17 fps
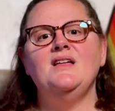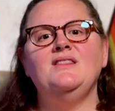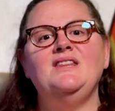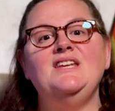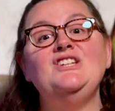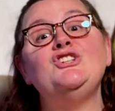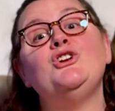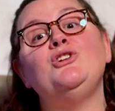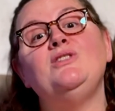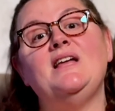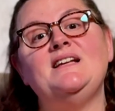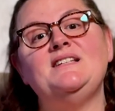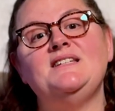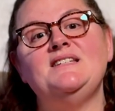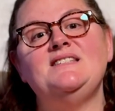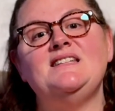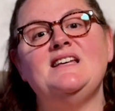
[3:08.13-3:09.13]
These are
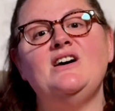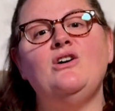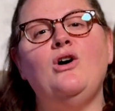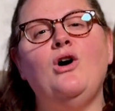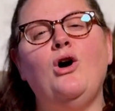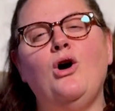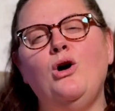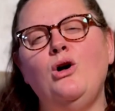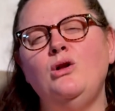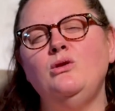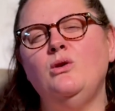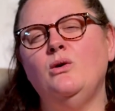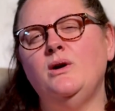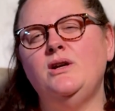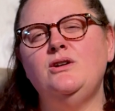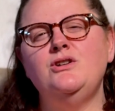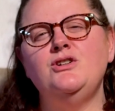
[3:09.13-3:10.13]
lessons that all
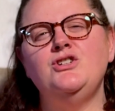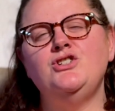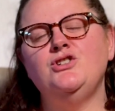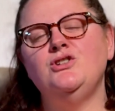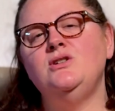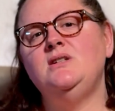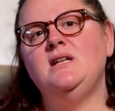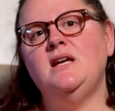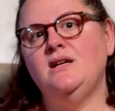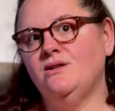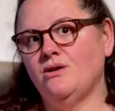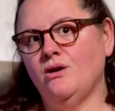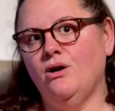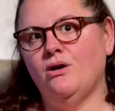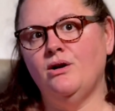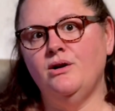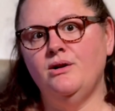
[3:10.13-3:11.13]
lawyers should take to
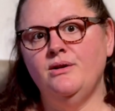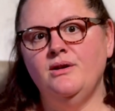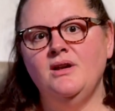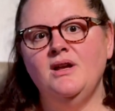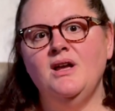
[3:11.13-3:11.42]
heart.